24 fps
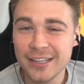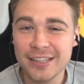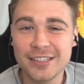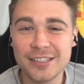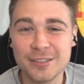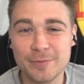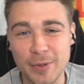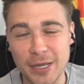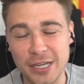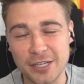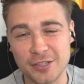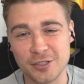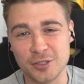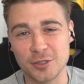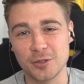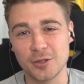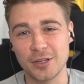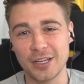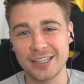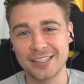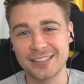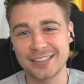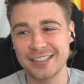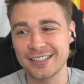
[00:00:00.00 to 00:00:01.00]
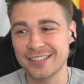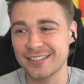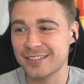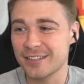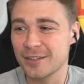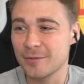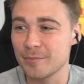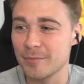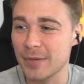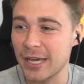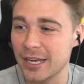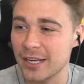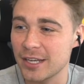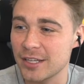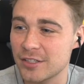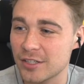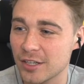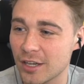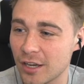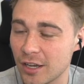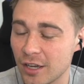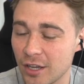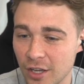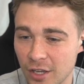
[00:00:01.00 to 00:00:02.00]
special assistant
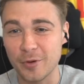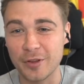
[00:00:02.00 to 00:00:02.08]
manager.